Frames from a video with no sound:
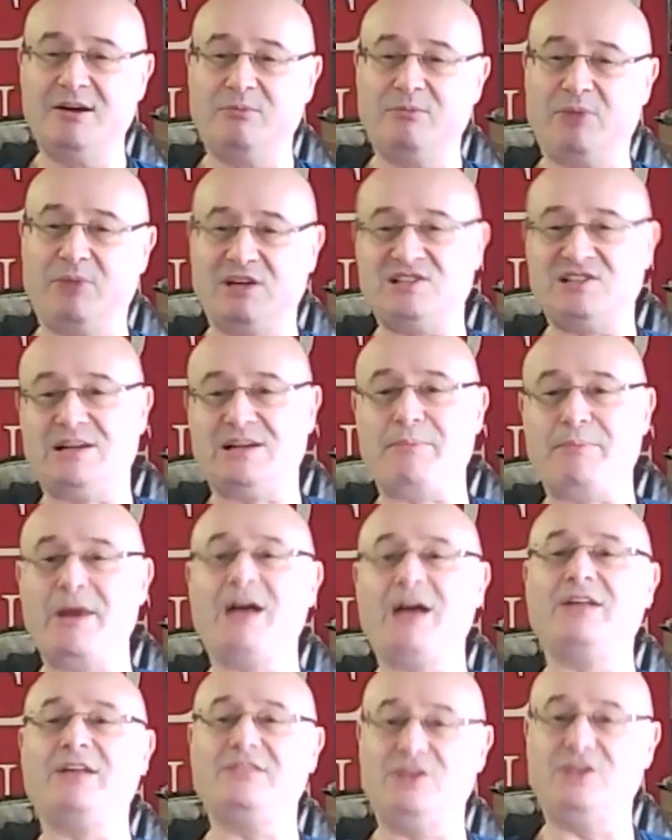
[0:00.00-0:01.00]
by some
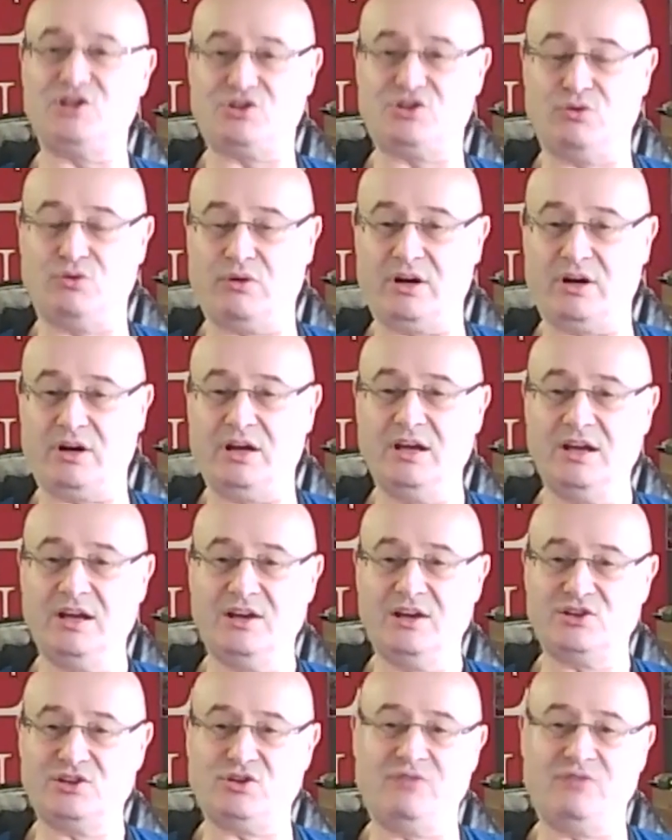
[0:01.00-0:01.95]
health disorder. So